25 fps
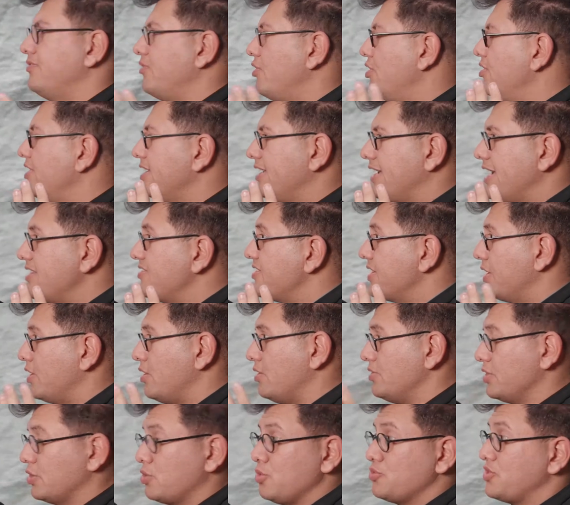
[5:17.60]
four decades
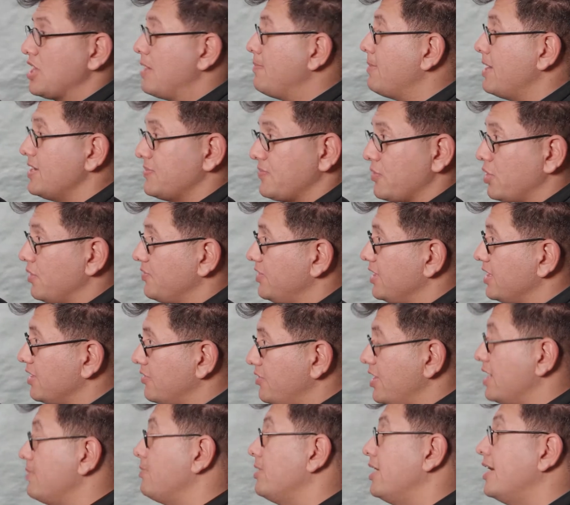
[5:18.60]
ago. The Kusama is one of the
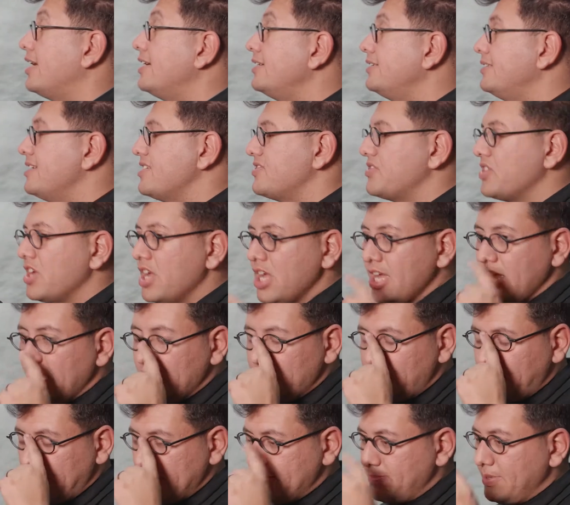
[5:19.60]
incredible artists.
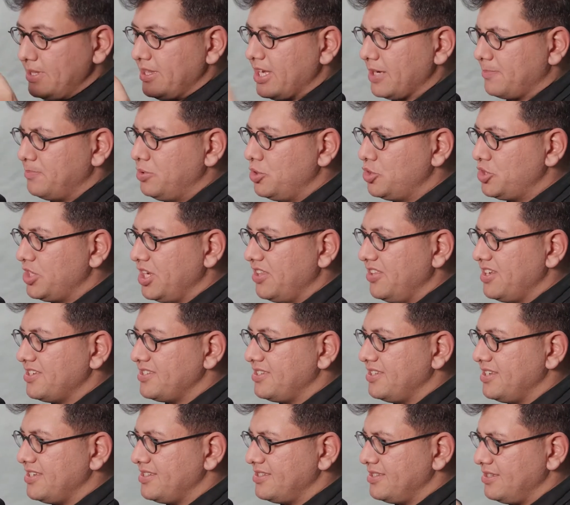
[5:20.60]
She has been like pushing
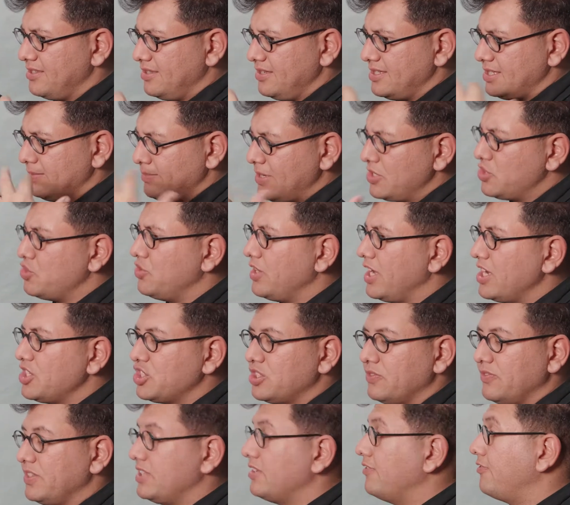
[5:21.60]
this this this
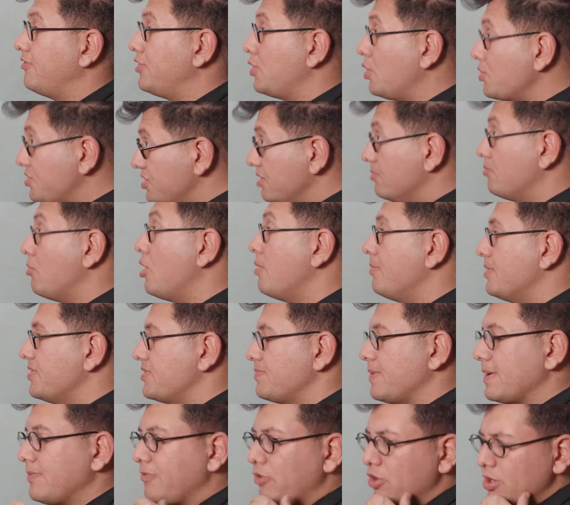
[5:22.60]
imagination with the frozen
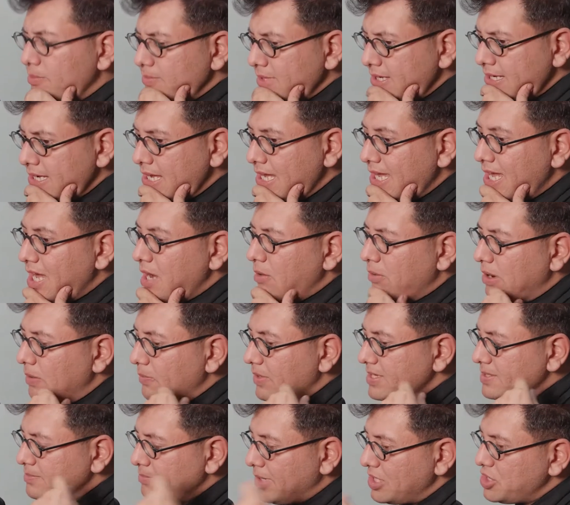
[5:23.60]
moments. But for me, yeah.
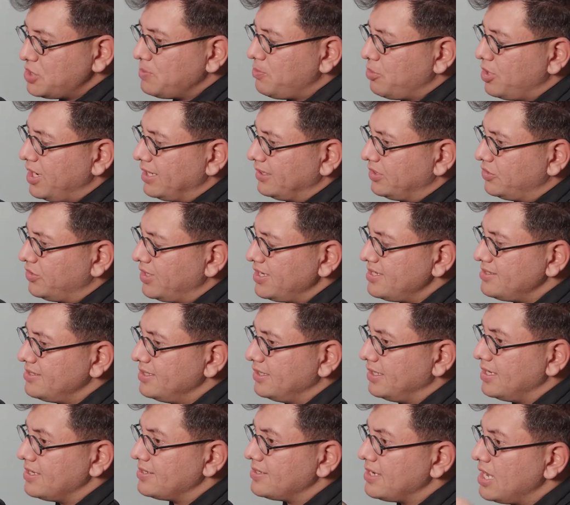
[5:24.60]
what was much more
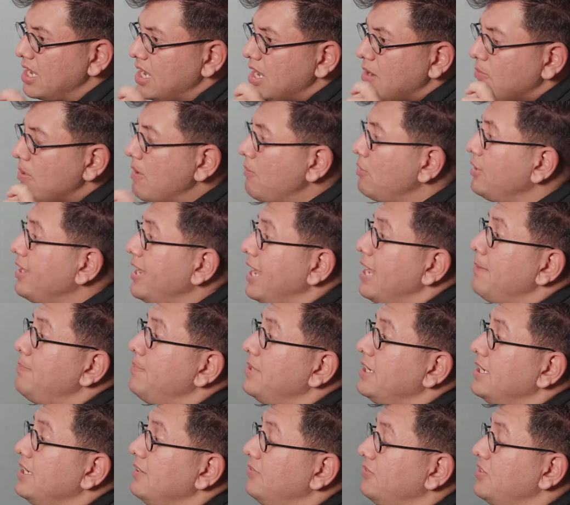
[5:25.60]
interesting is what will
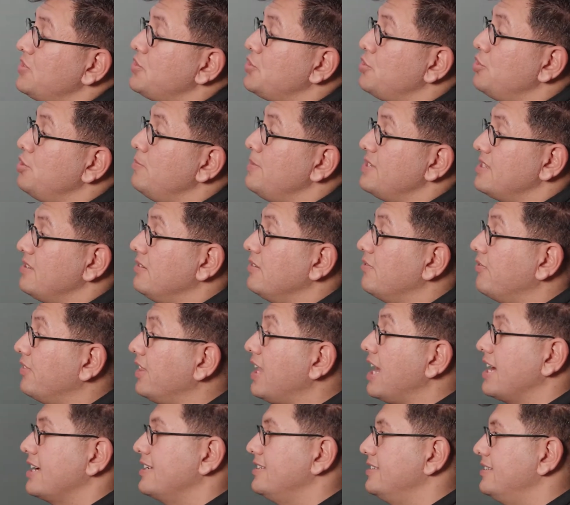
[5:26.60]
happen if this room is in
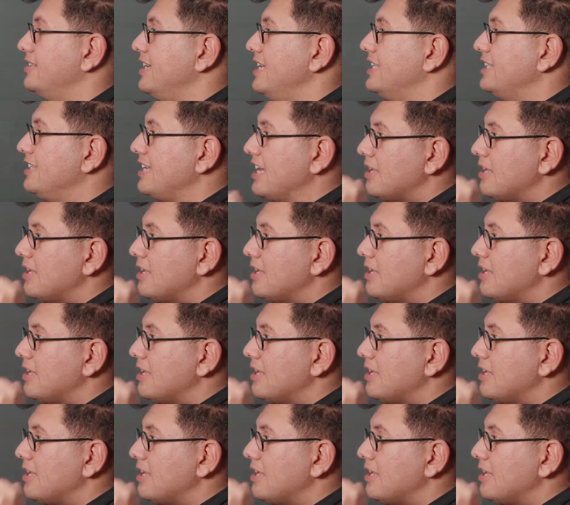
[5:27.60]
flux. It yeah.